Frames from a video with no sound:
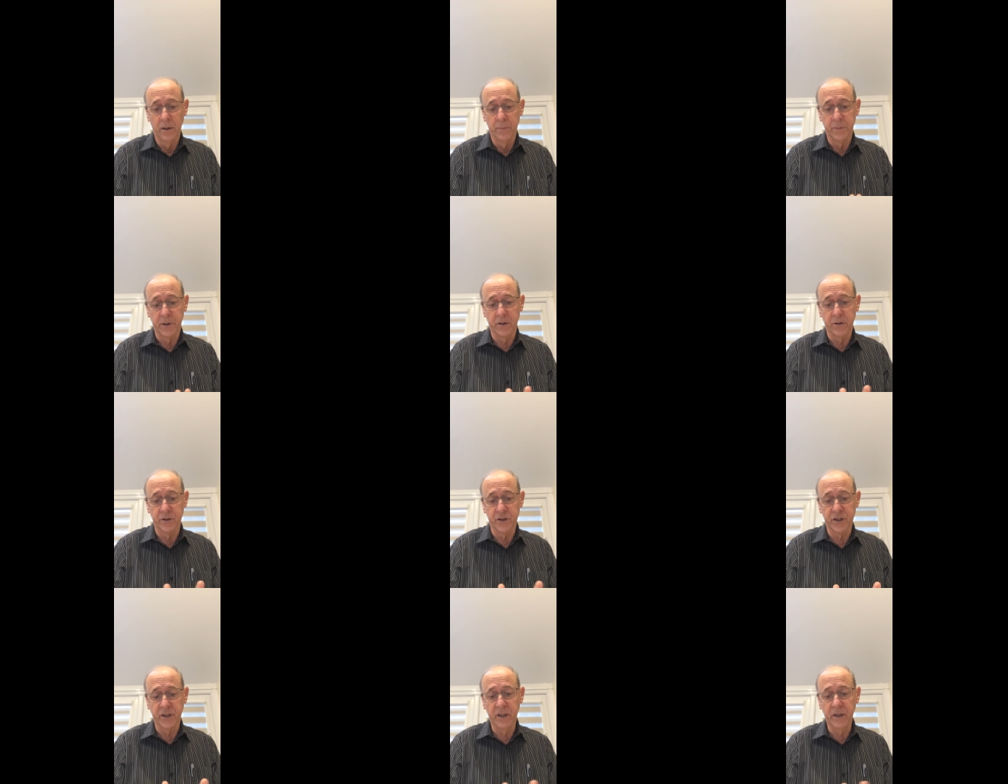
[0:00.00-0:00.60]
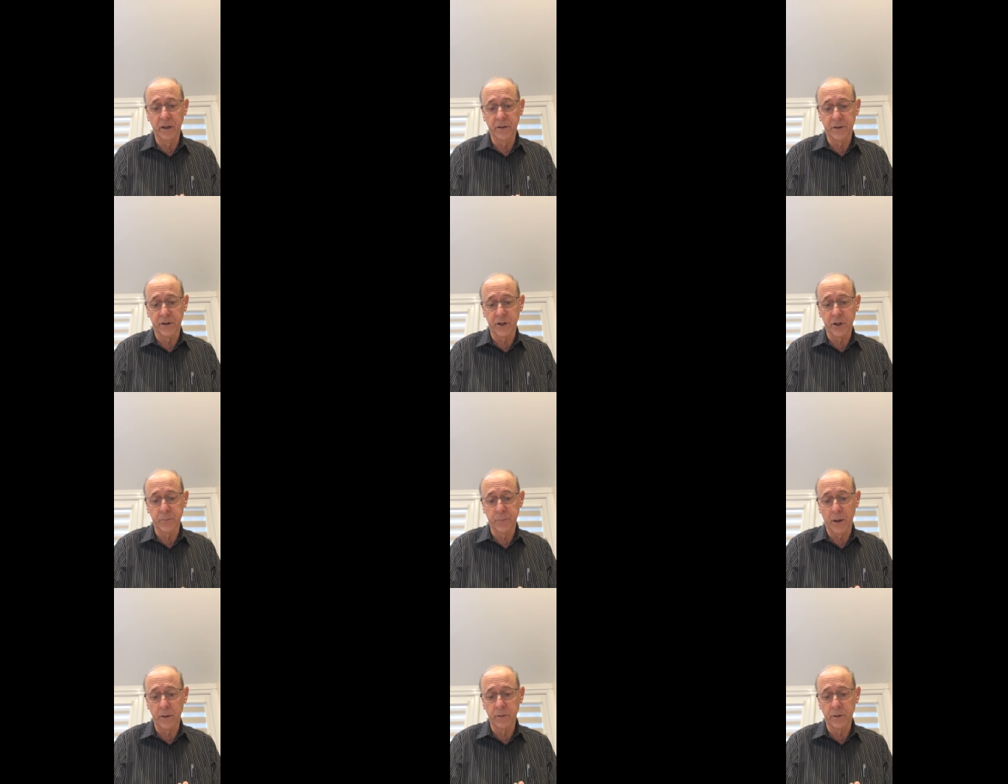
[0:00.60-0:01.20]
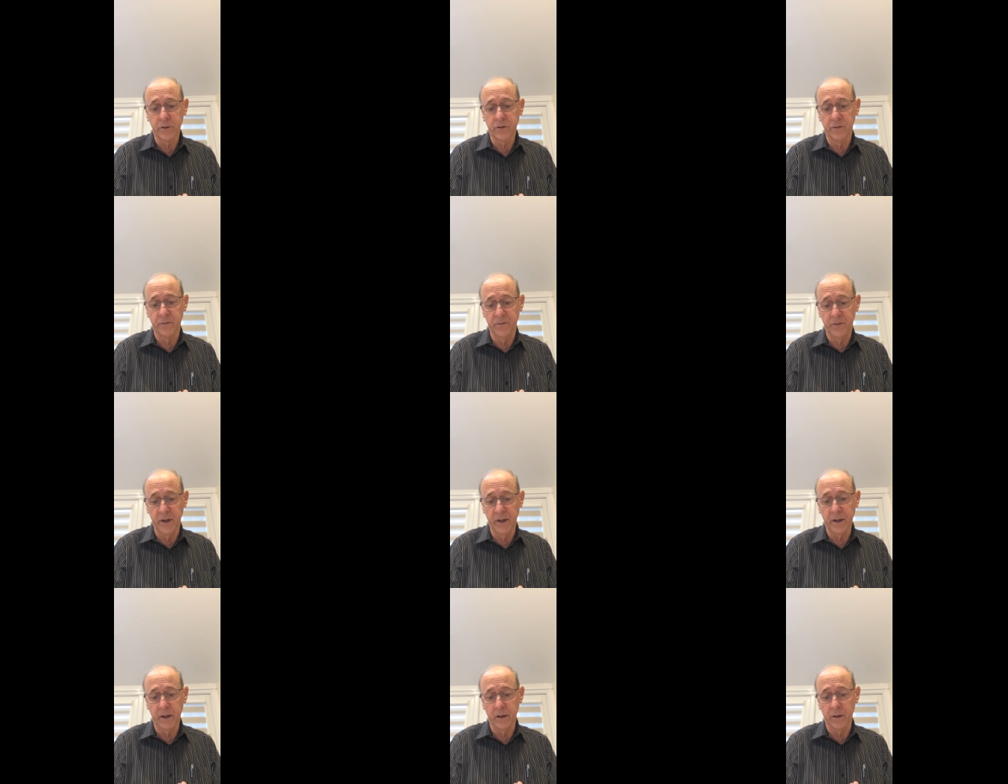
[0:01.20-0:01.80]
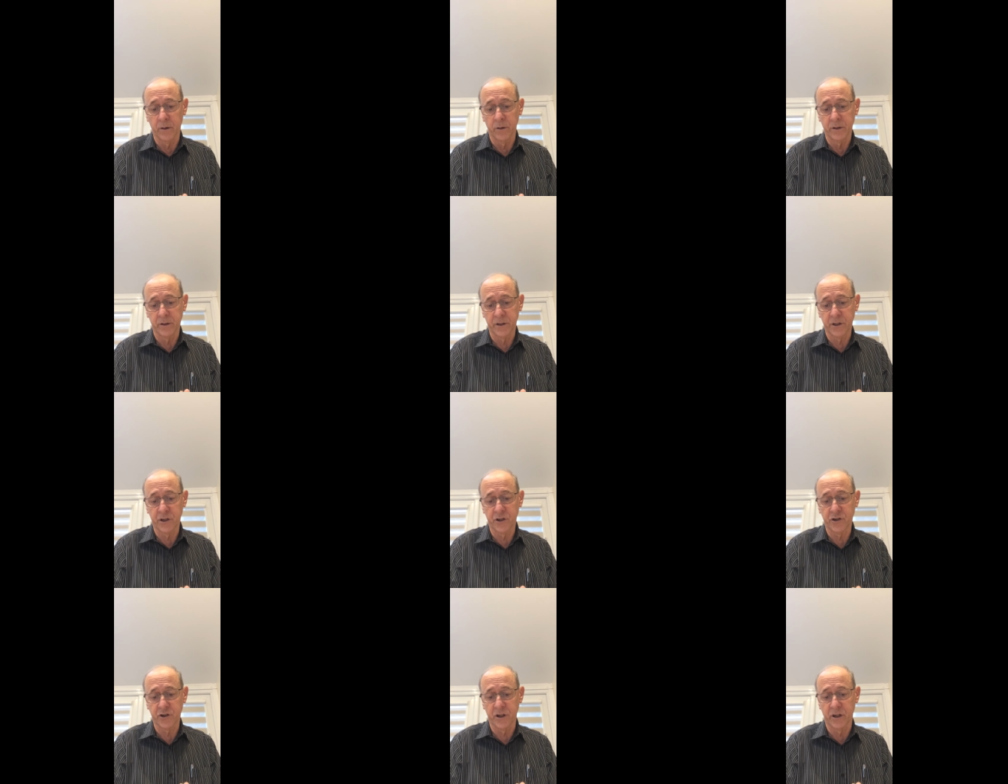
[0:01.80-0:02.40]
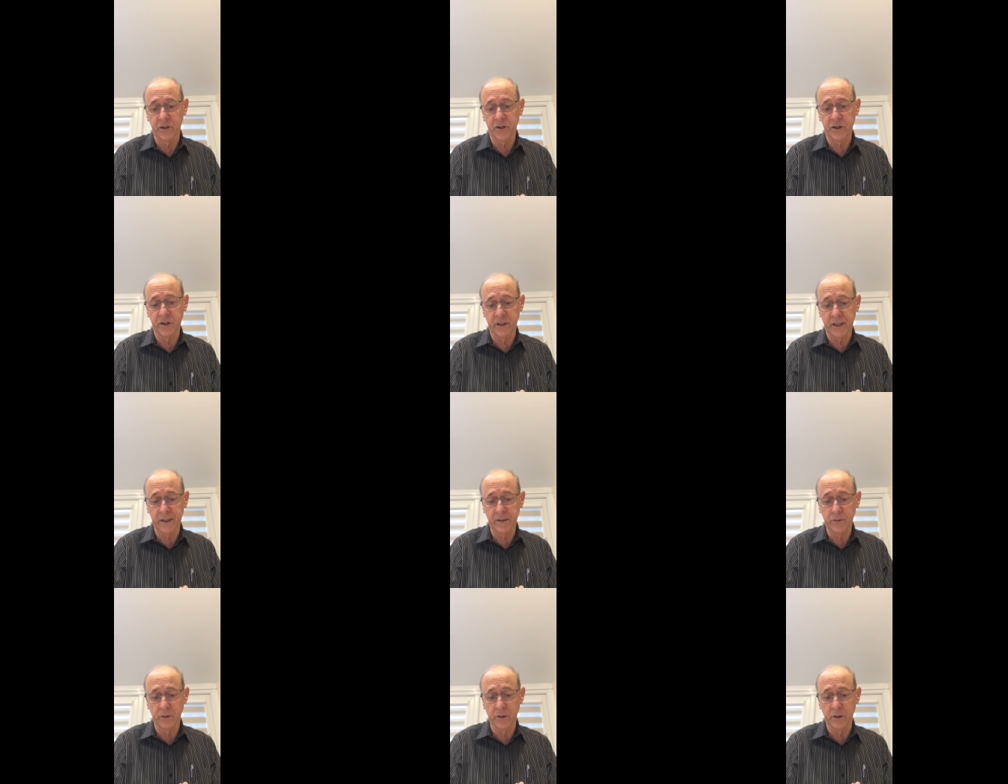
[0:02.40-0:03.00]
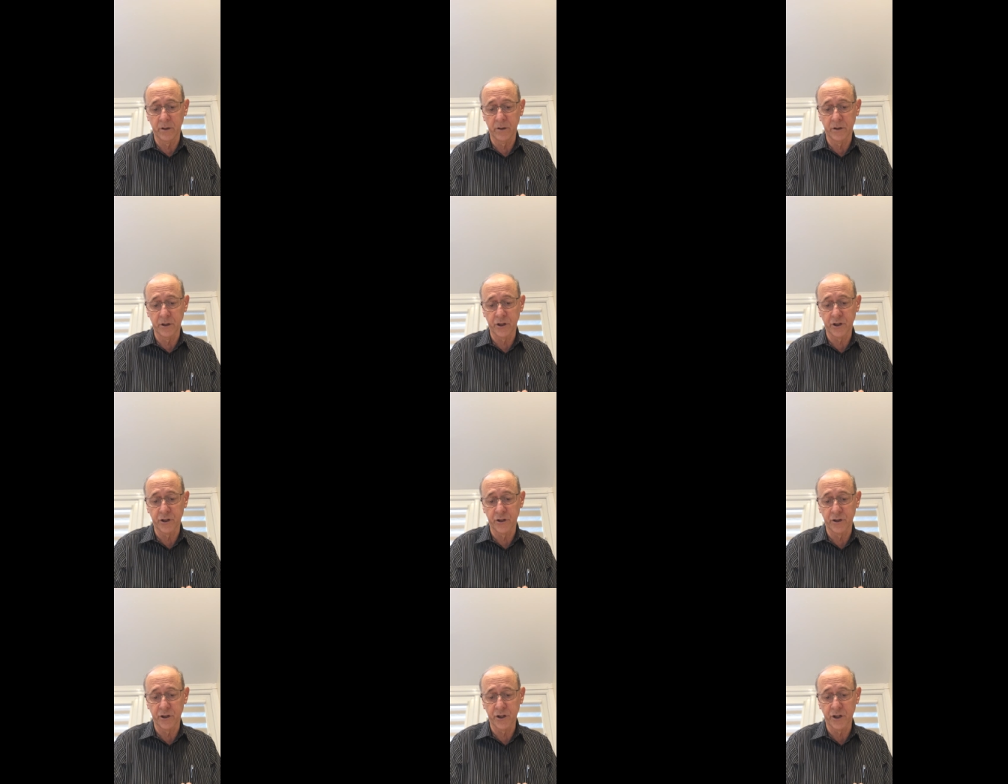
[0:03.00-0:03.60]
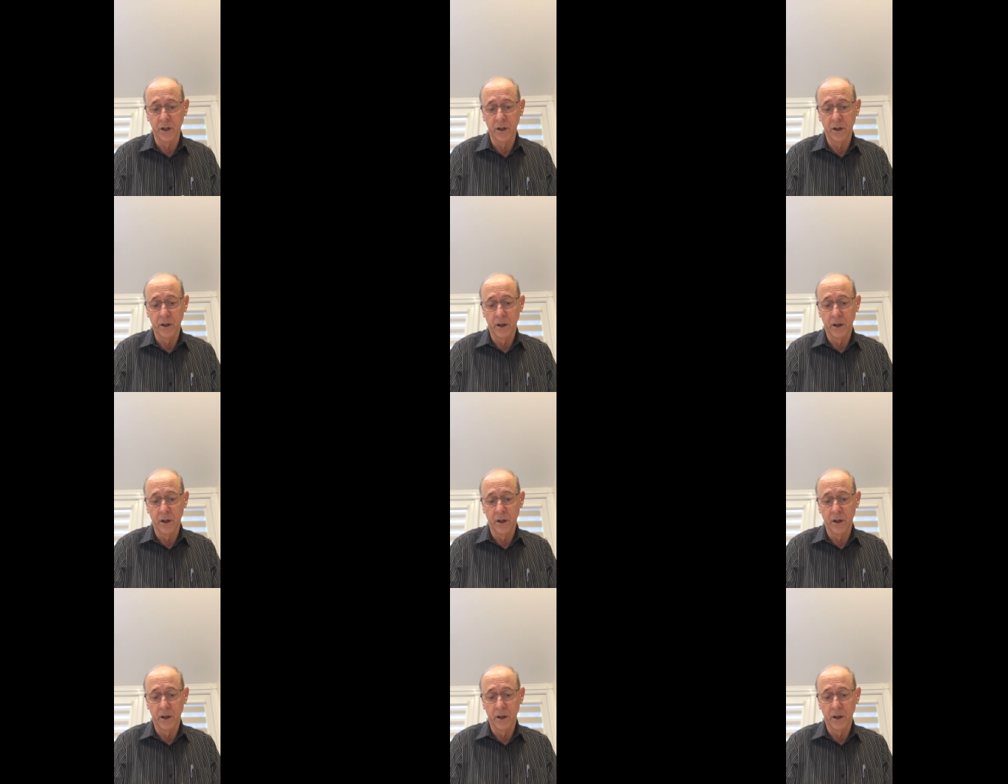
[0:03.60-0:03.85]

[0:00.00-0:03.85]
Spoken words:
because here there is power to vary or discharge title conditions,